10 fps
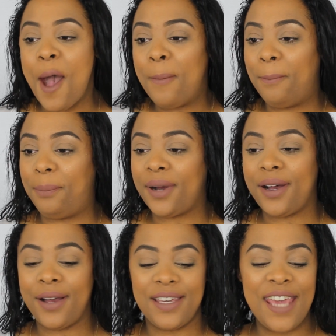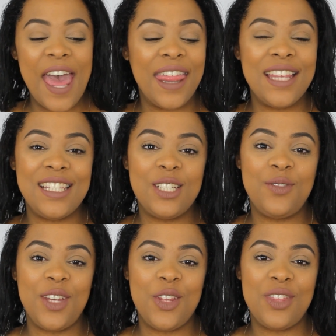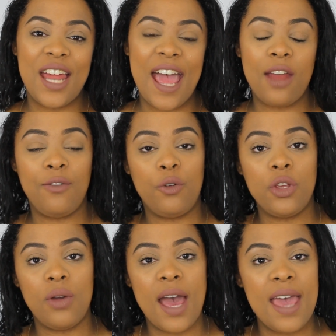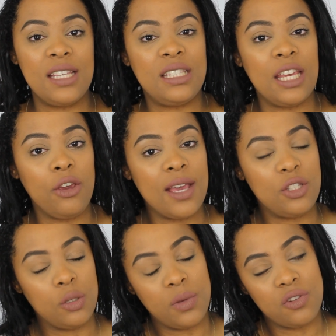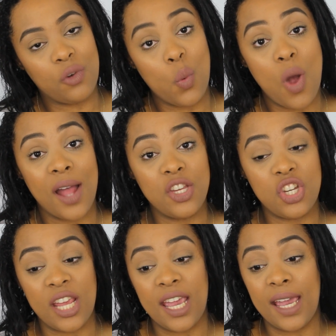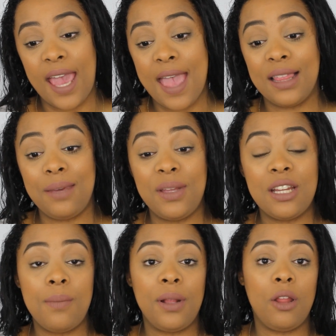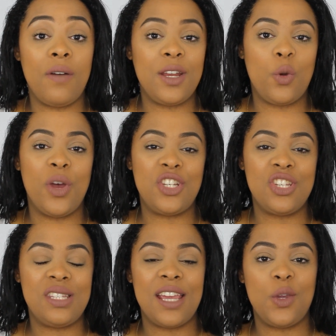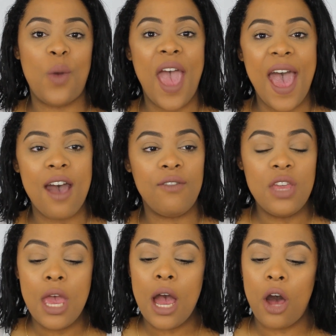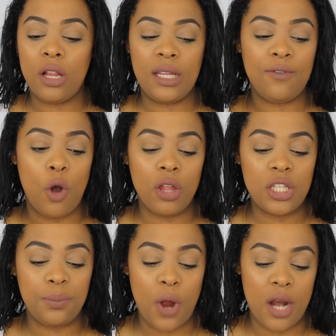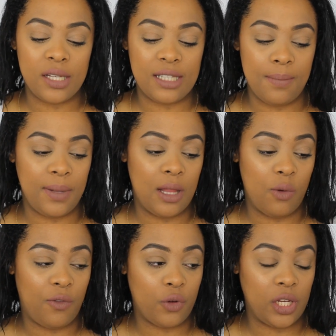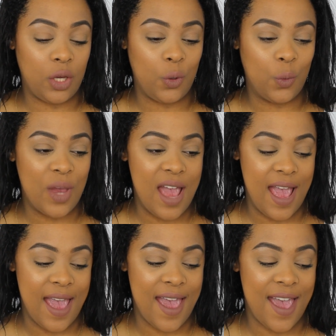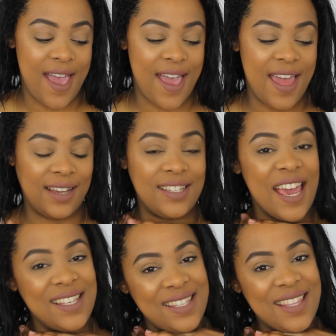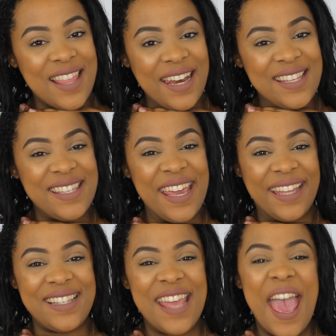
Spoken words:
But yeah, this is the video that I had for you guys. Thank you guys so much for watching, and leave me down below any questions that you have. I'll leave all these products down below for you. And yes, that is it.